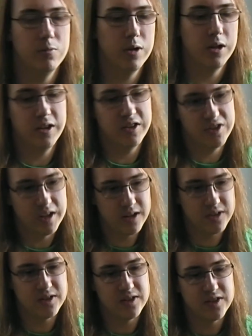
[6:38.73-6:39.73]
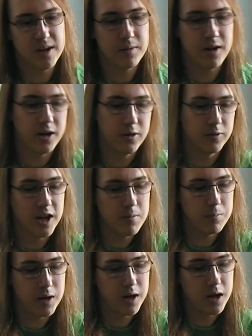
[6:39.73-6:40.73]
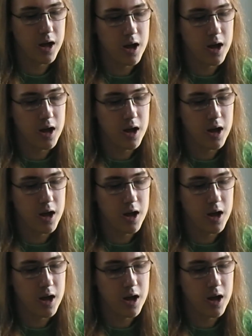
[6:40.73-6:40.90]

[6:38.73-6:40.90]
Well, it still is the same kind of gameplay